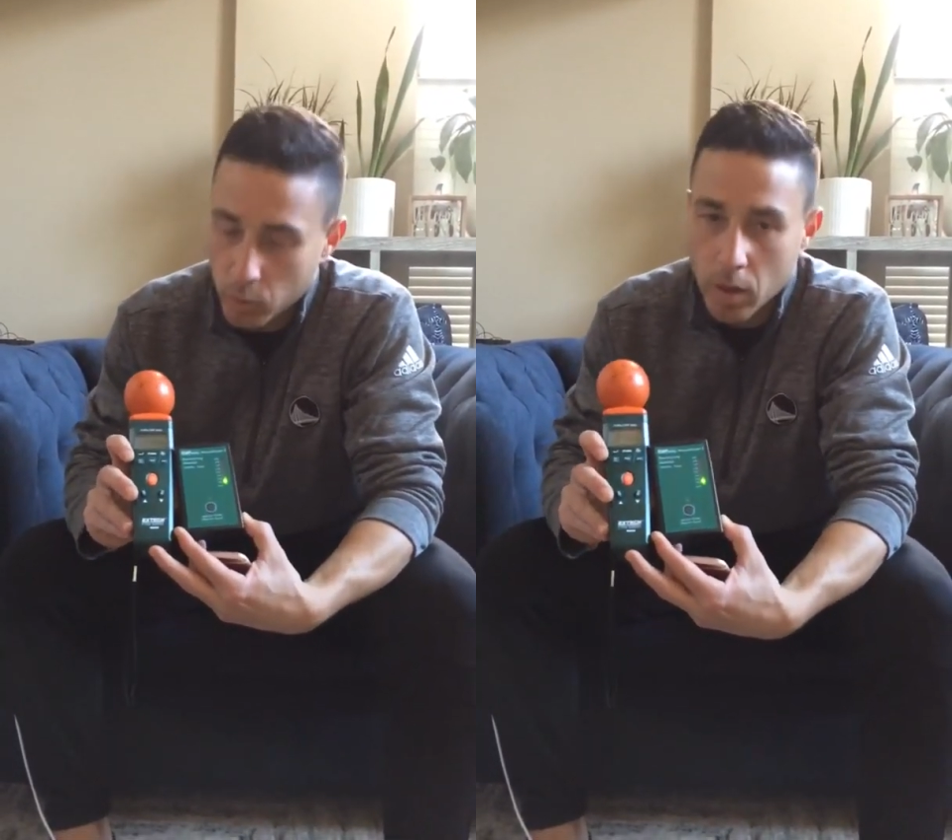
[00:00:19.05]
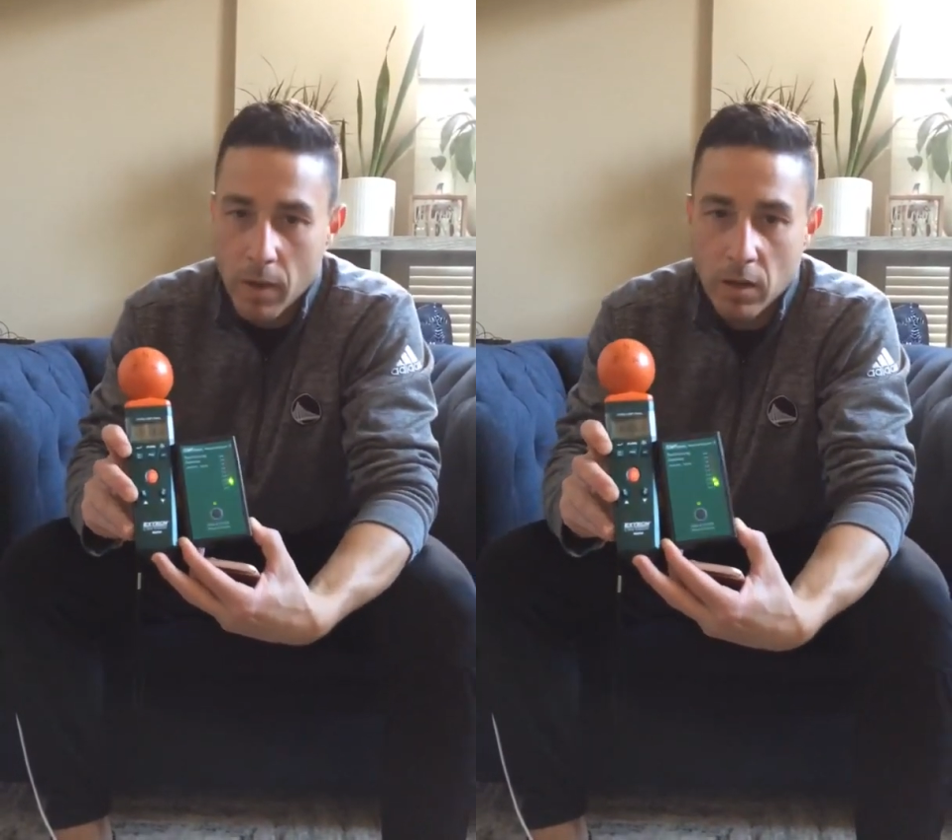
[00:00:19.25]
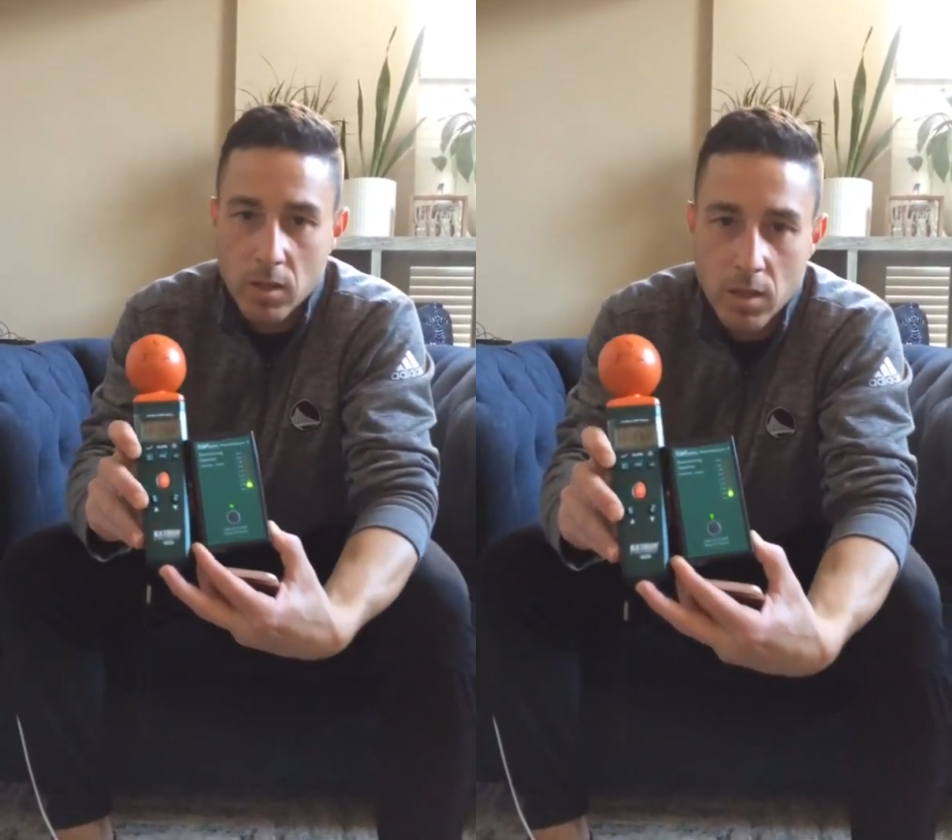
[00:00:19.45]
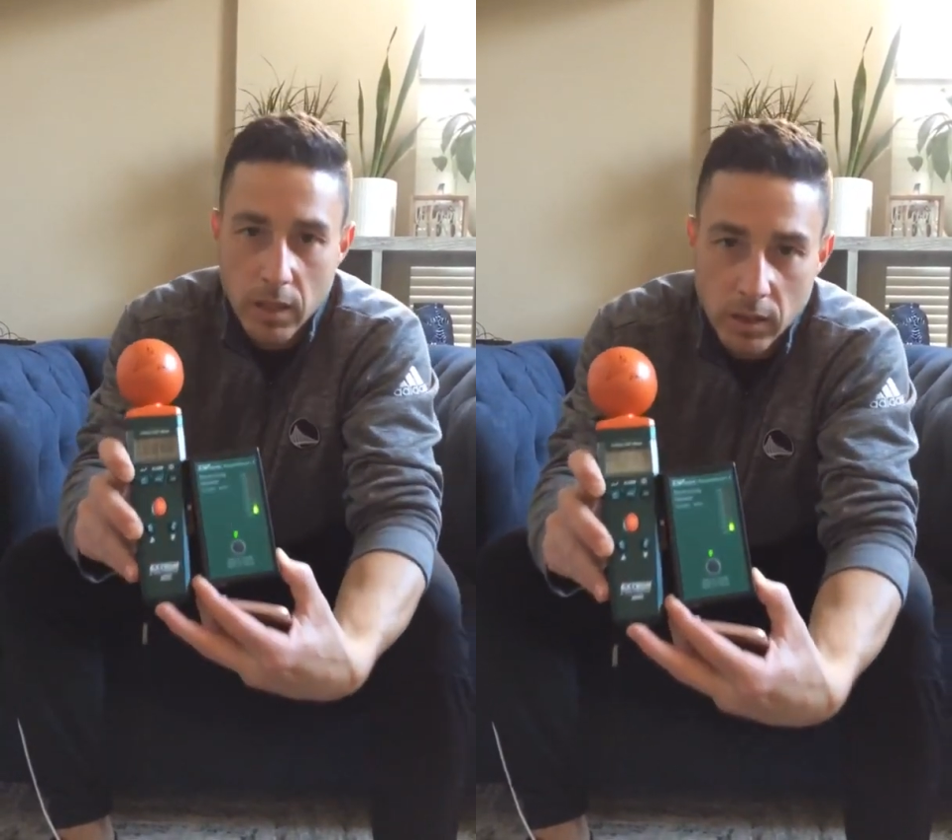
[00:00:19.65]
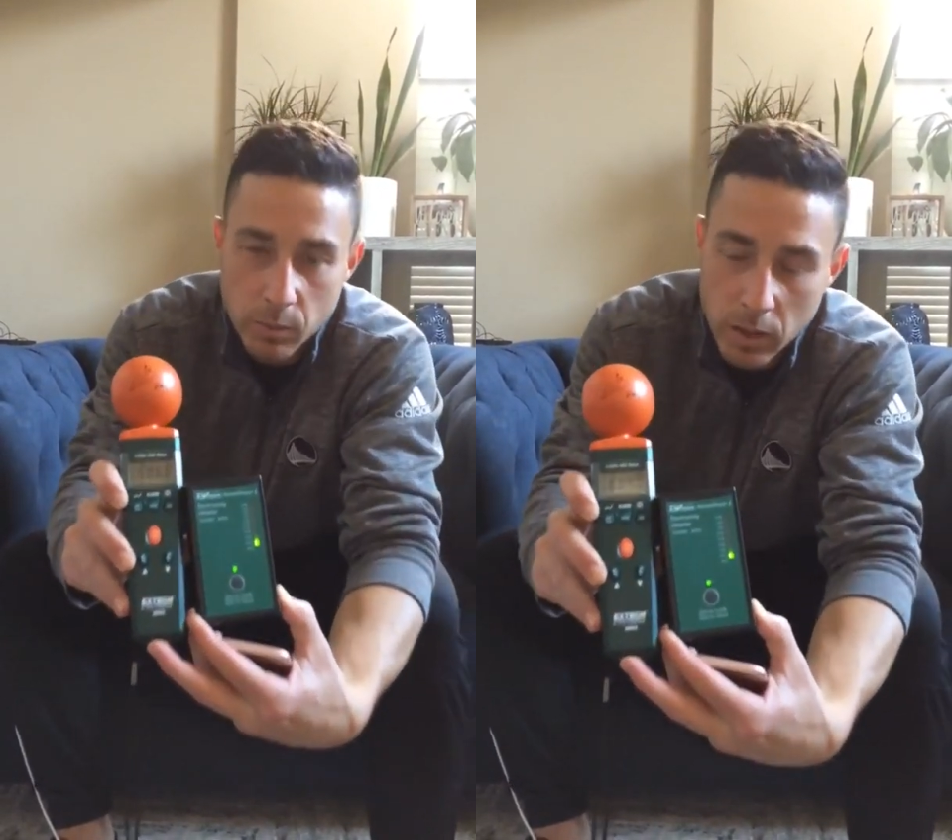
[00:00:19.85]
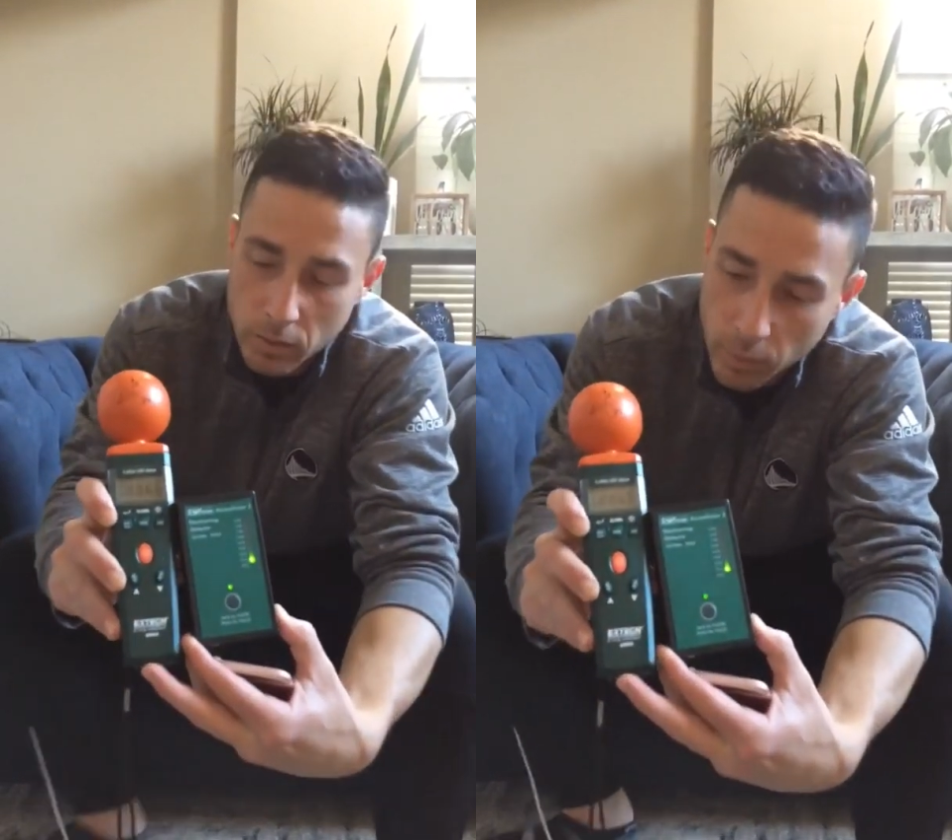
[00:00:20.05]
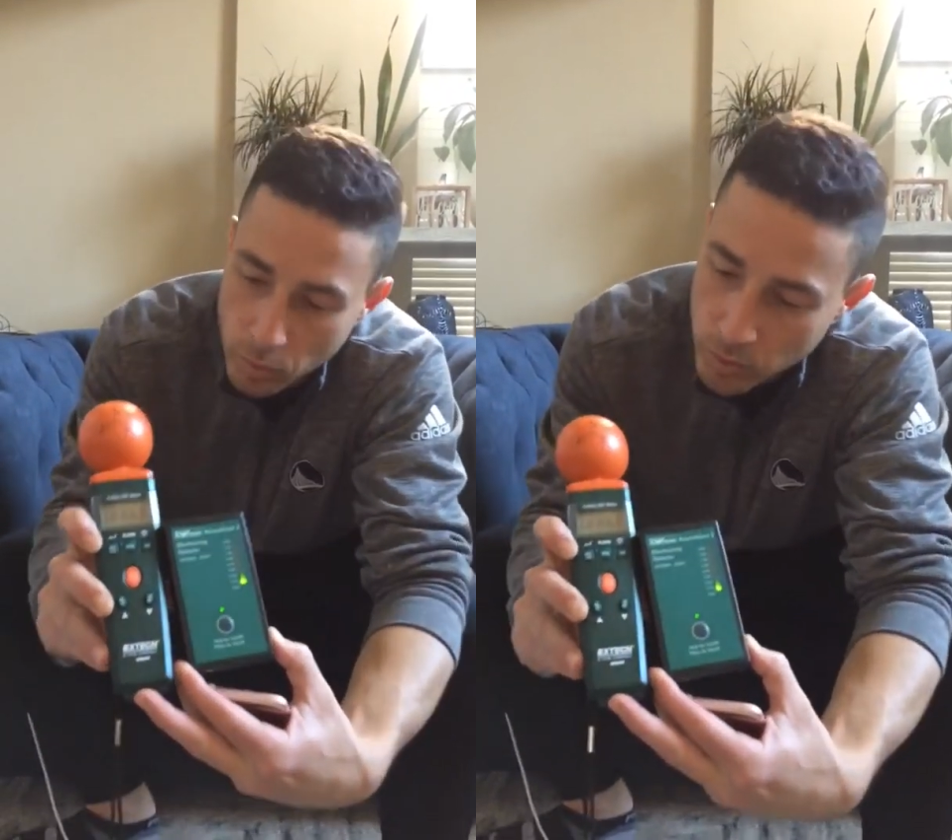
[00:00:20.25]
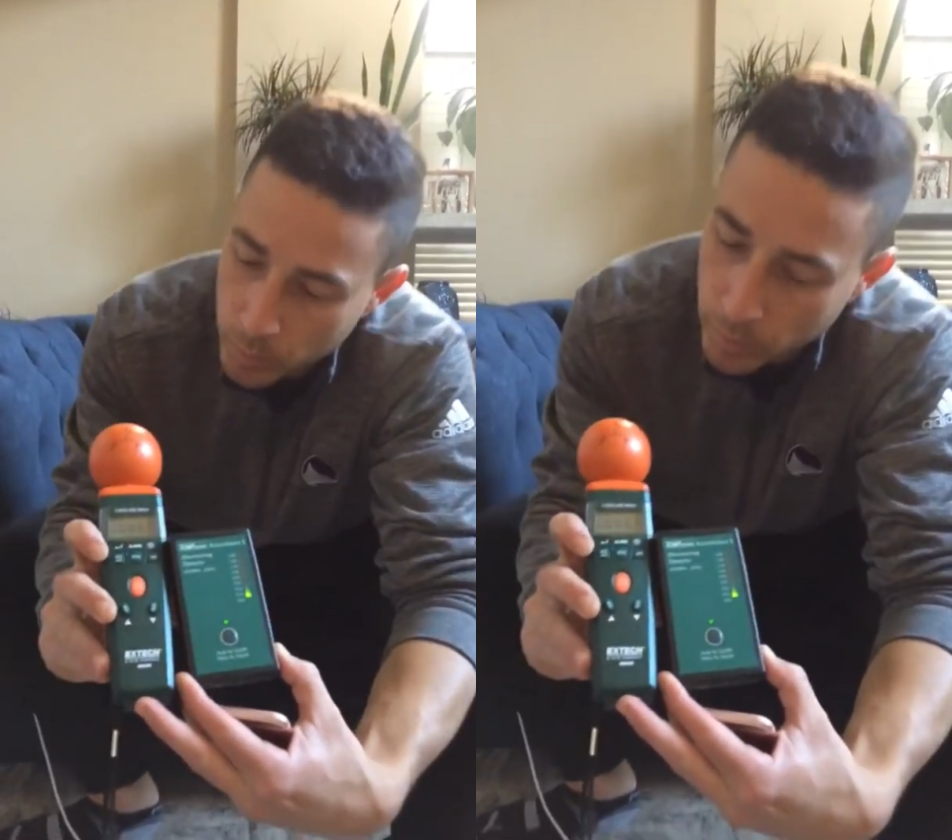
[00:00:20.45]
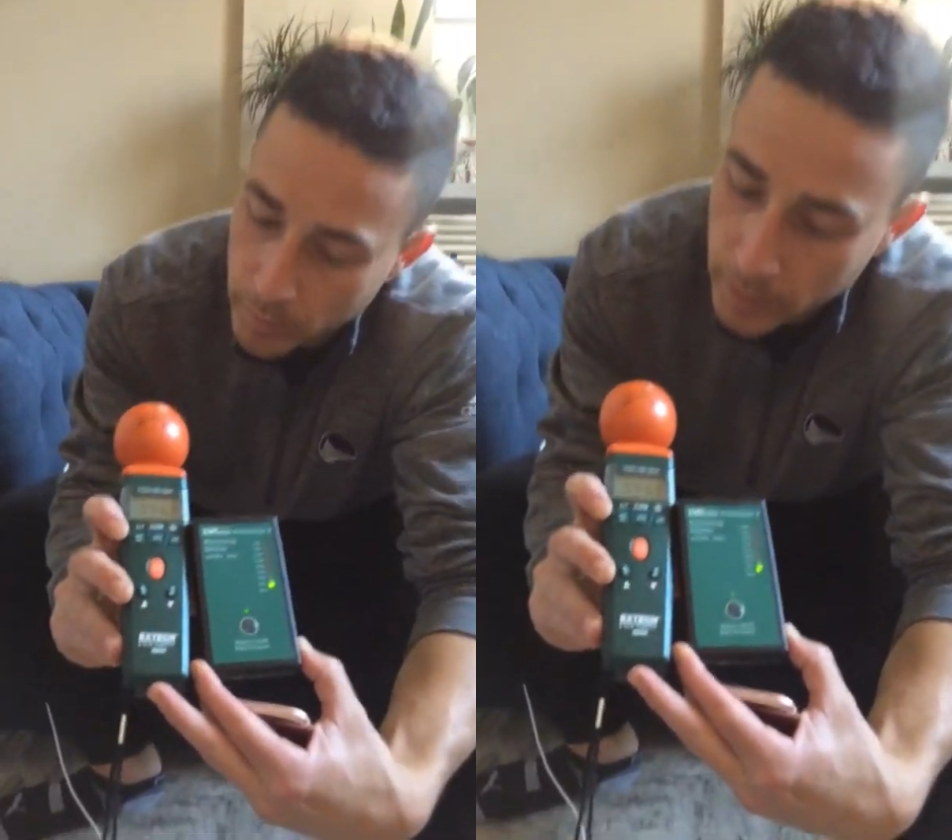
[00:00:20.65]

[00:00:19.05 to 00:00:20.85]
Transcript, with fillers: We're at about 6 millivolts per